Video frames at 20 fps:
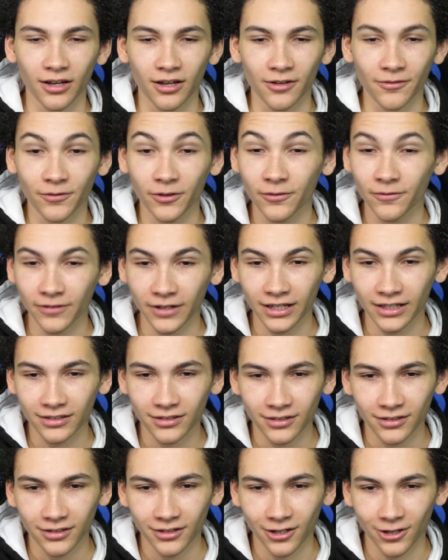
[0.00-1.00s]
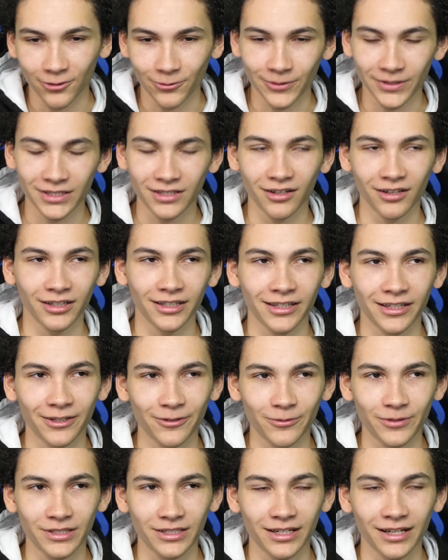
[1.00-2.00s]
Fun fact, originally it
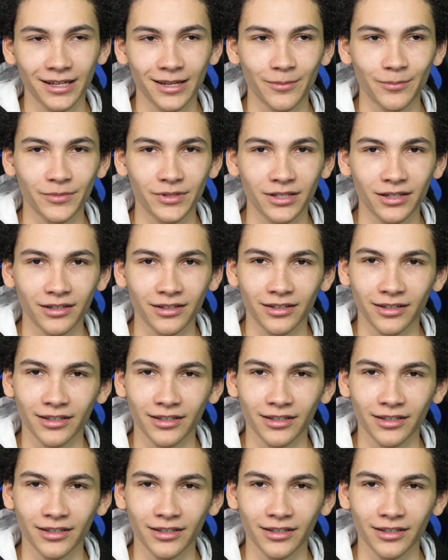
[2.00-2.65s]
was named